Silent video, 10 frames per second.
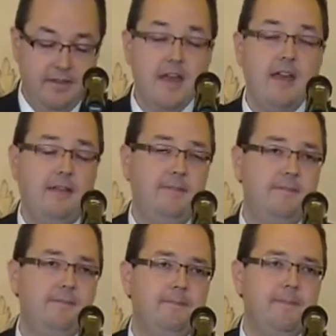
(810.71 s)
And
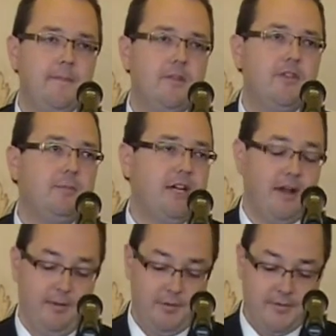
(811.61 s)
then,
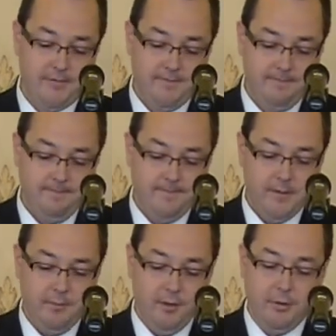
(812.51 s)
sometimes,
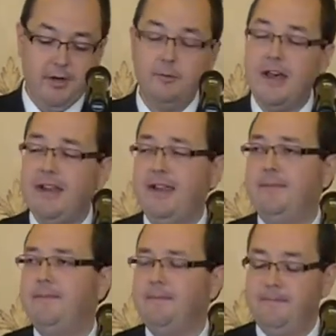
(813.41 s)
when we are ready,
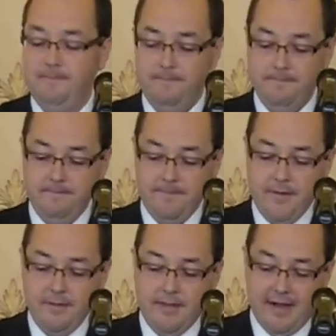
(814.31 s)

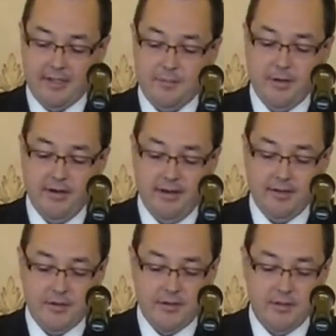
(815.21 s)
that
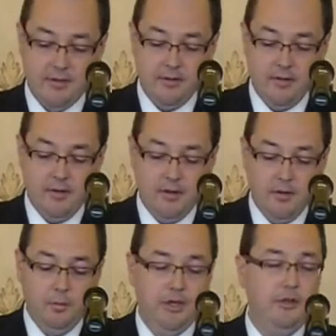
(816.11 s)
experience,
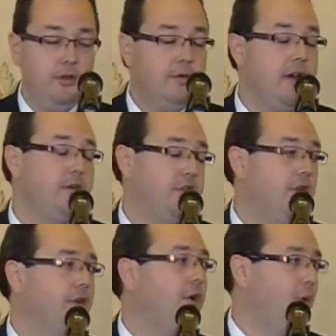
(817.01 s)
when you know
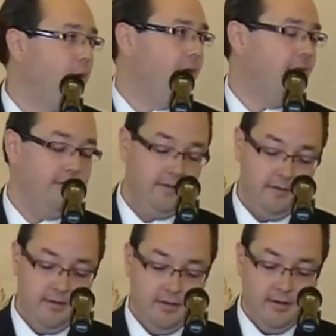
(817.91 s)
to your core
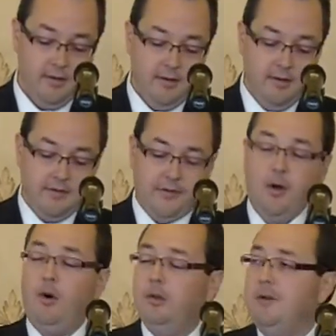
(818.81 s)
that
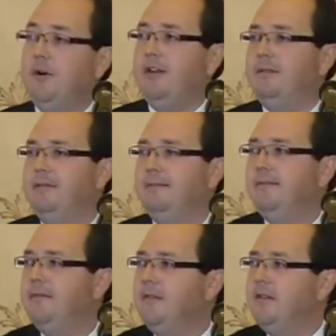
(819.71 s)
the Holy One,
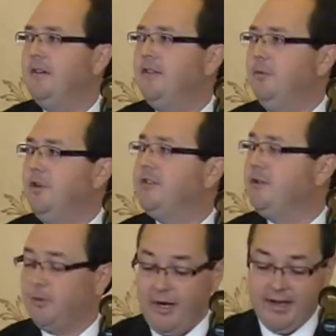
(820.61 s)
the
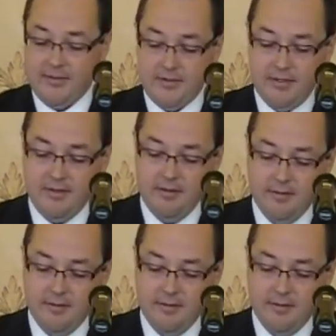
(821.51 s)
risen Christ,